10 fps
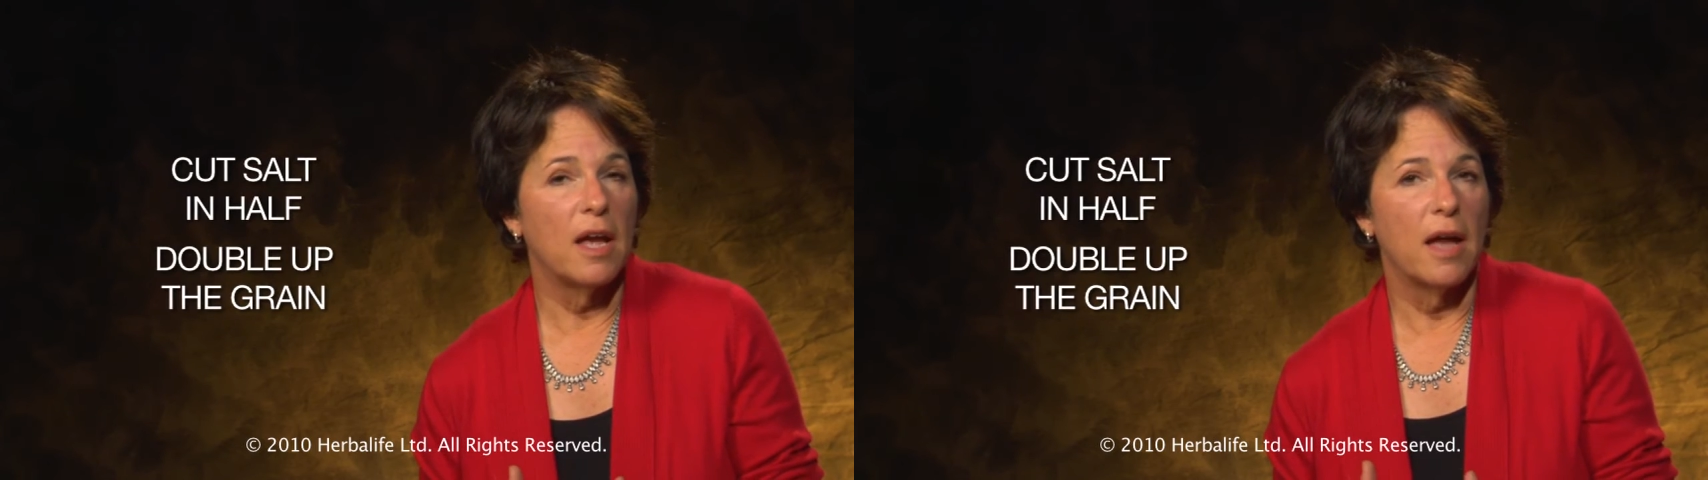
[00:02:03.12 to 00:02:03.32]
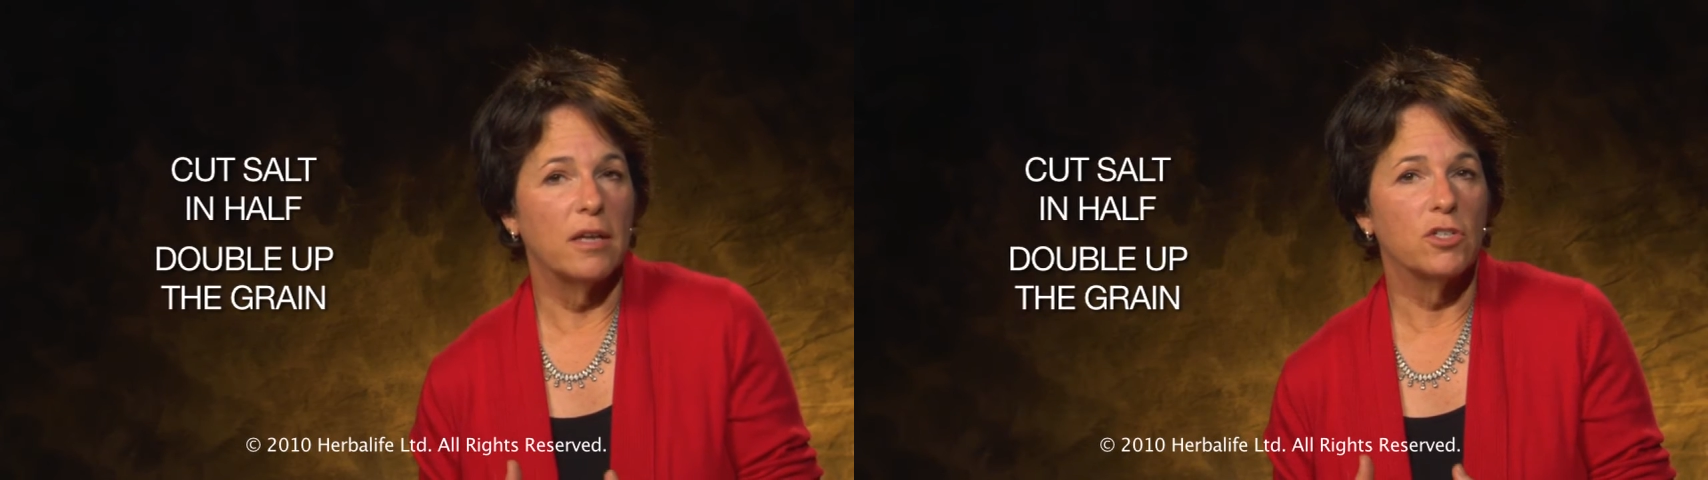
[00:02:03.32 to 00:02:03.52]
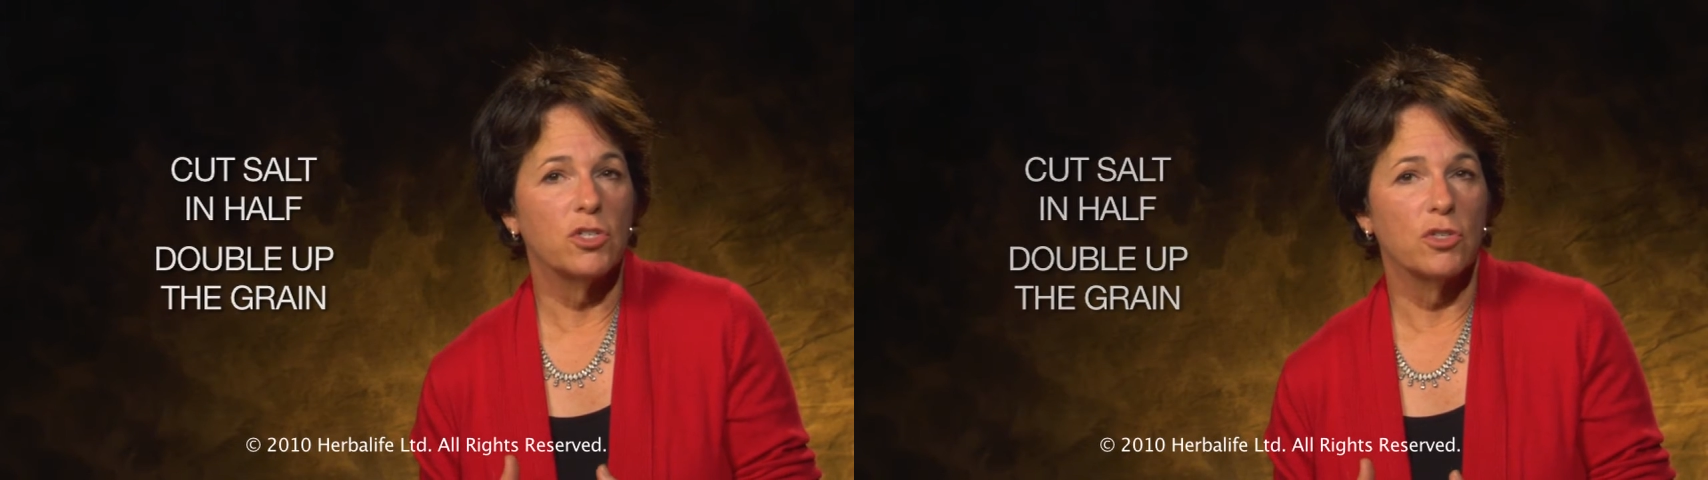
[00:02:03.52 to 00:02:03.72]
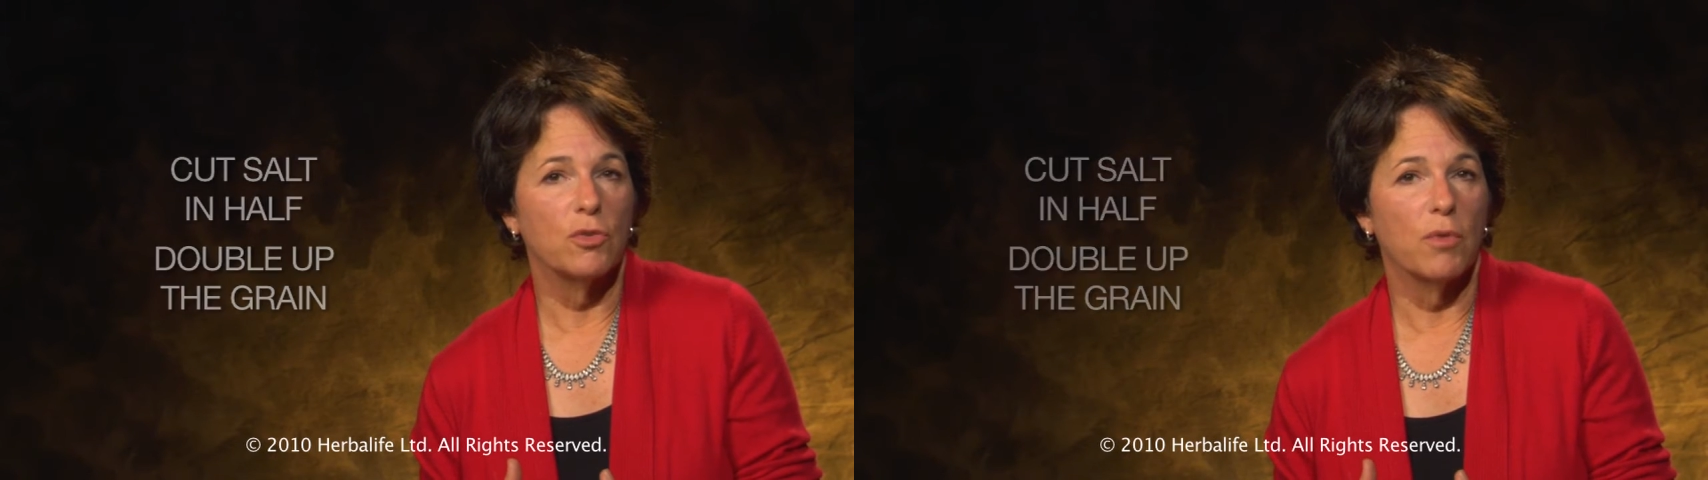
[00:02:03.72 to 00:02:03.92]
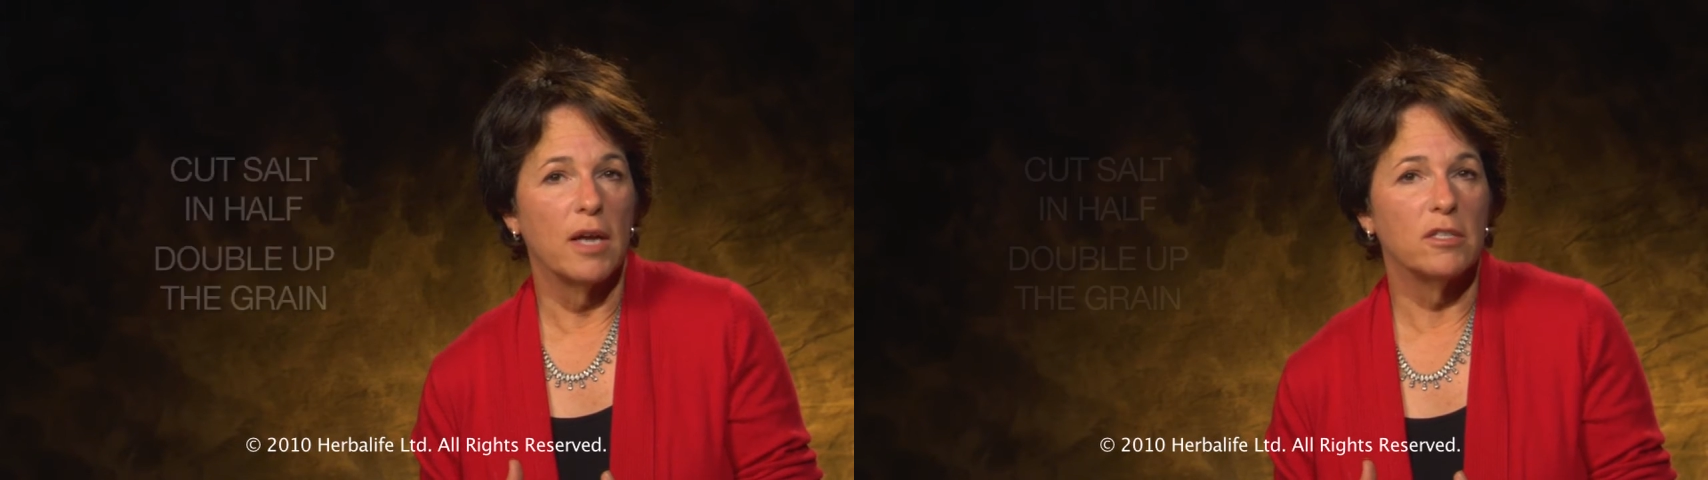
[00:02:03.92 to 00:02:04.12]
add-ins to
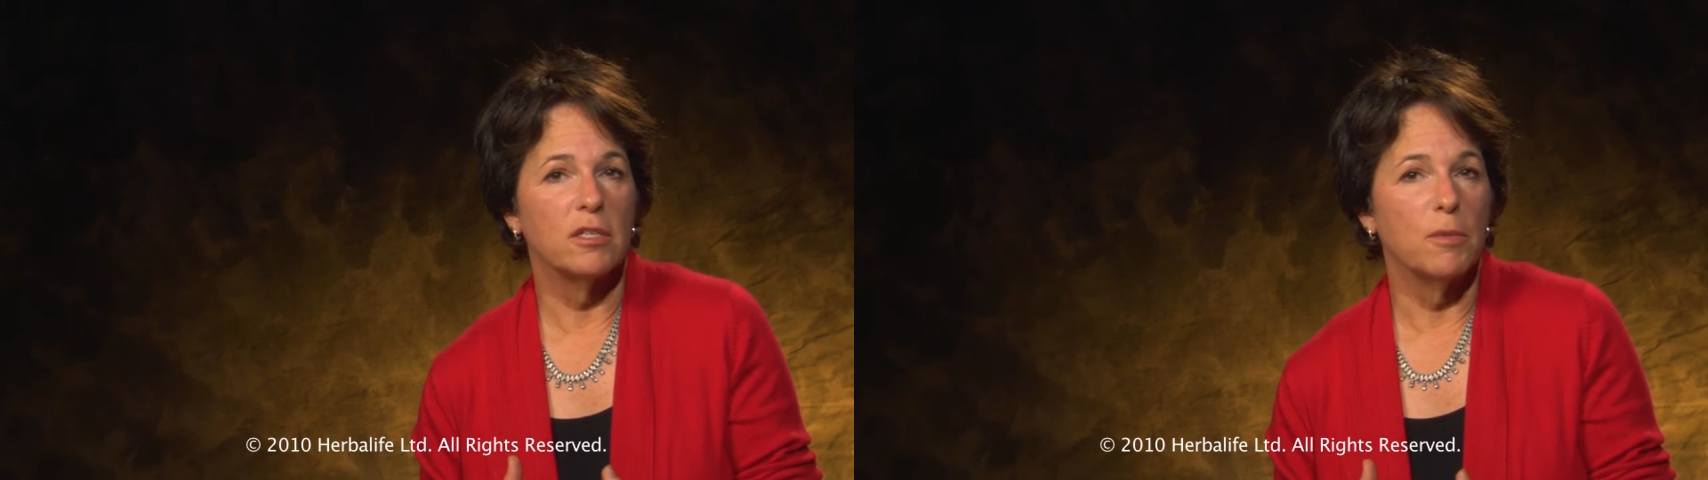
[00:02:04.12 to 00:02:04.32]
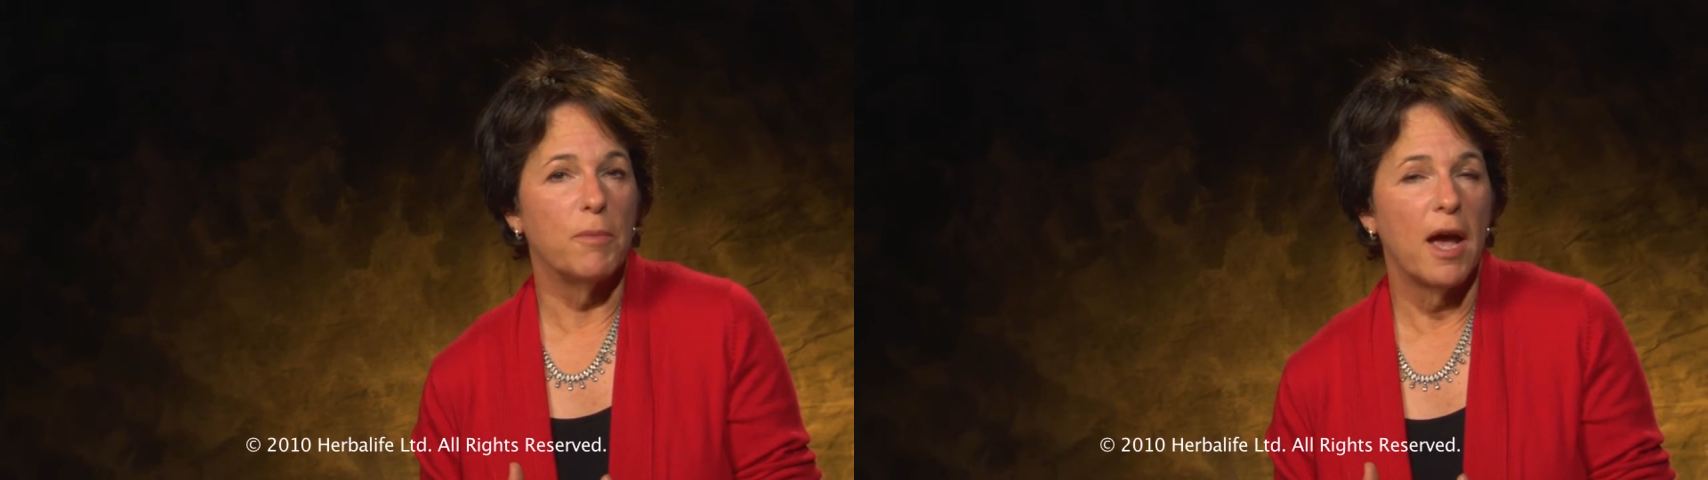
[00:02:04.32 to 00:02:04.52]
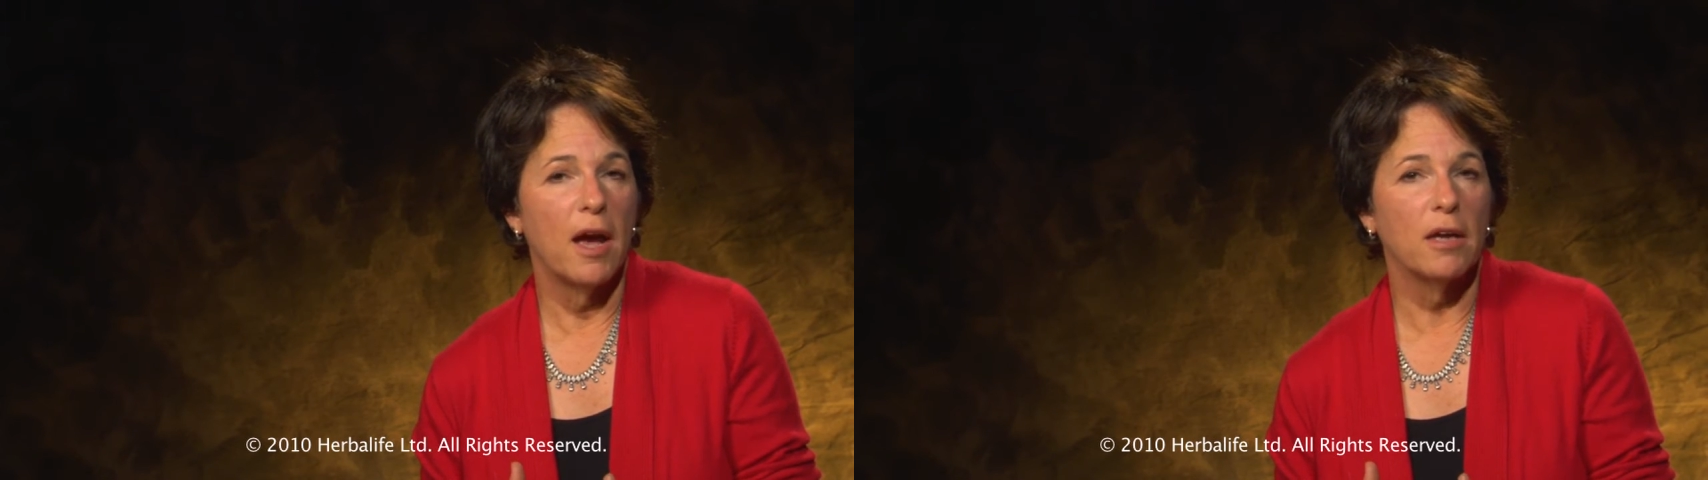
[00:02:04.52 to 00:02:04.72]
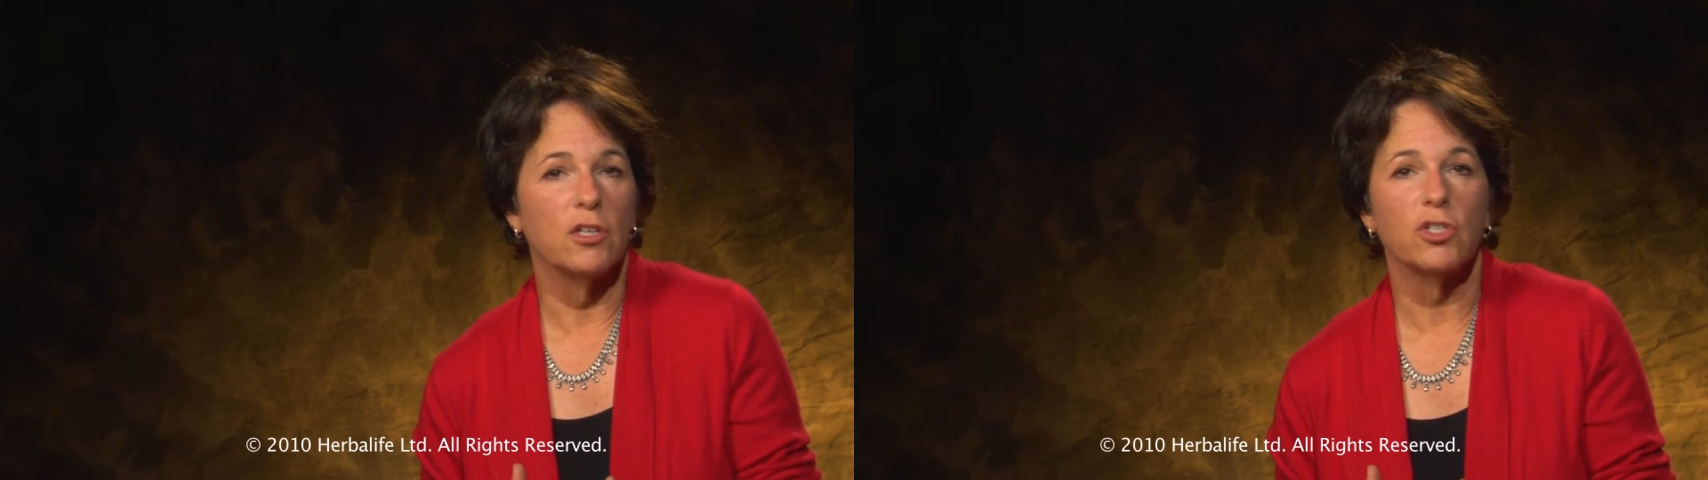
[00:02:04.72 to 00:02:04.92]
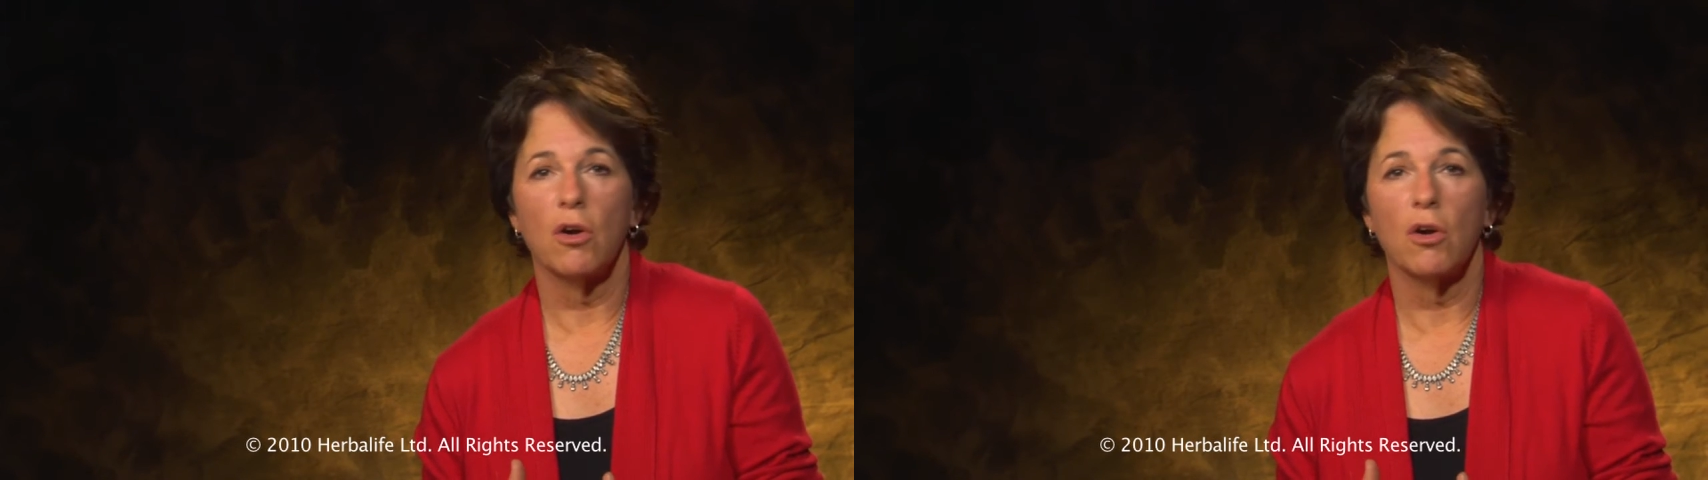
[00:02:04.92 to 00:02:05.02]
the rice in the package